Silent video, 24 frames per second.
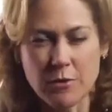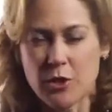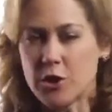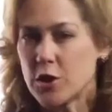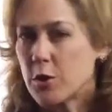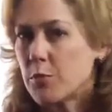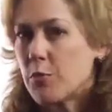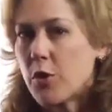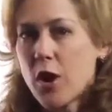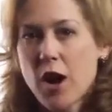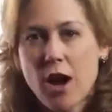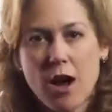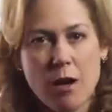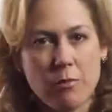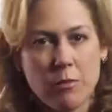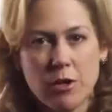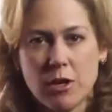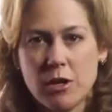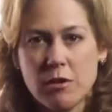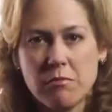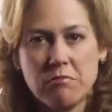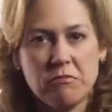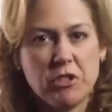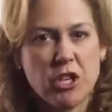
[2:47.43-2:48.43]
There's a
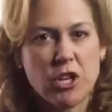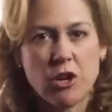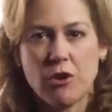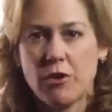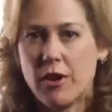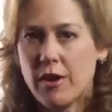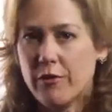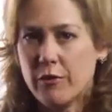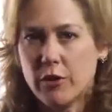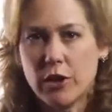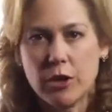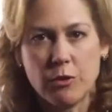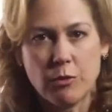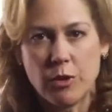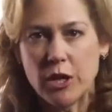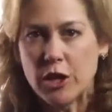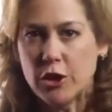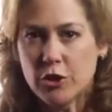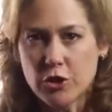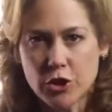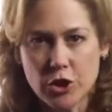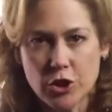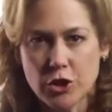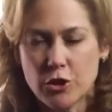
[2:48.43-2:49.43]
problem, every
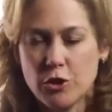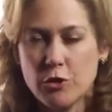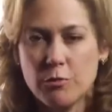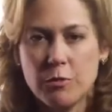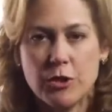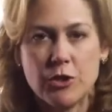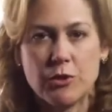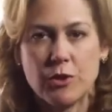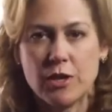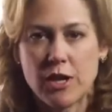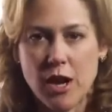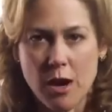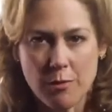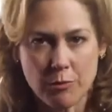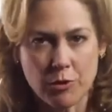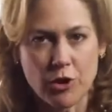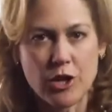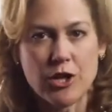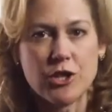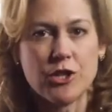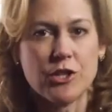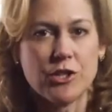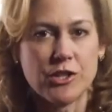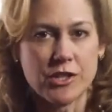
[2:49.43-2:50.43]
week or two between
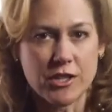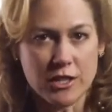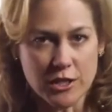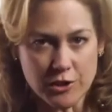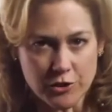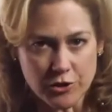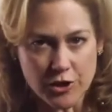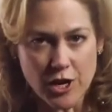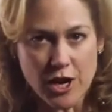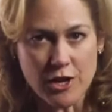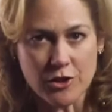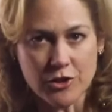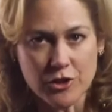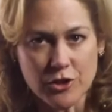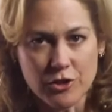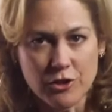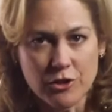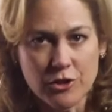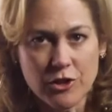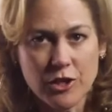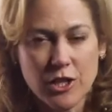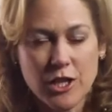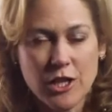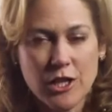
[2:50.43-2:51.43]
operations and
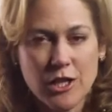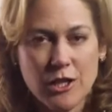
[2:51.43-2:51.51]
international.